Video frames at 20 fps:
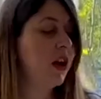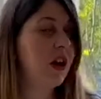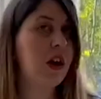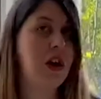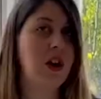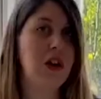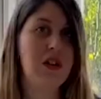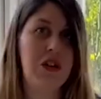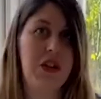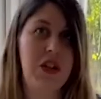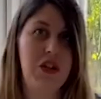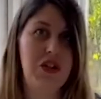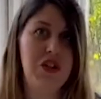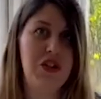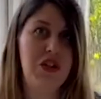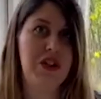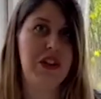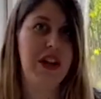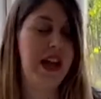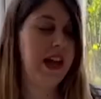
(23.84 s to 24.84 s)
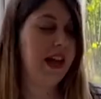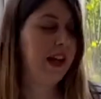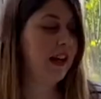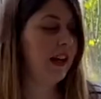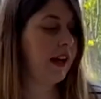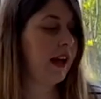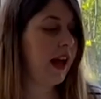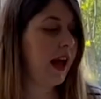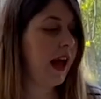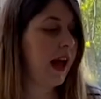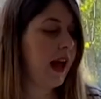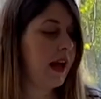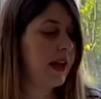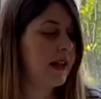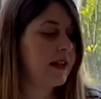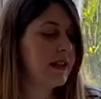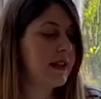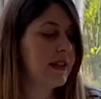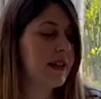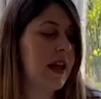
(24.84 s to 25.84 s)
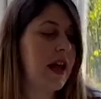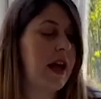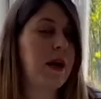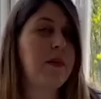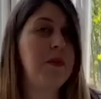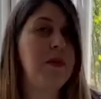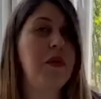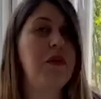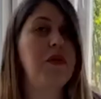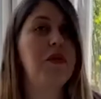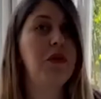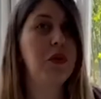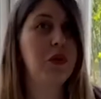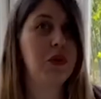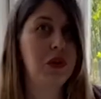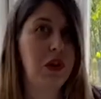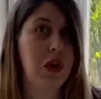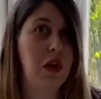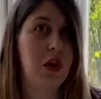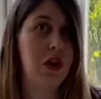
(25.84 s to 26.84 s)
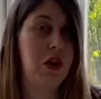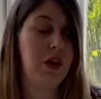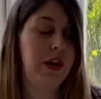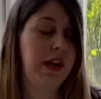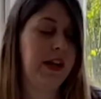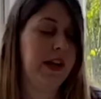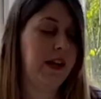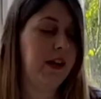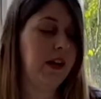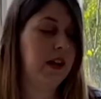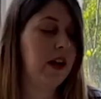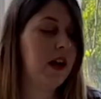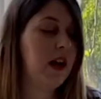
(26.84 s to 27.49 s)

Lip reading: conditioner, and some food coloring.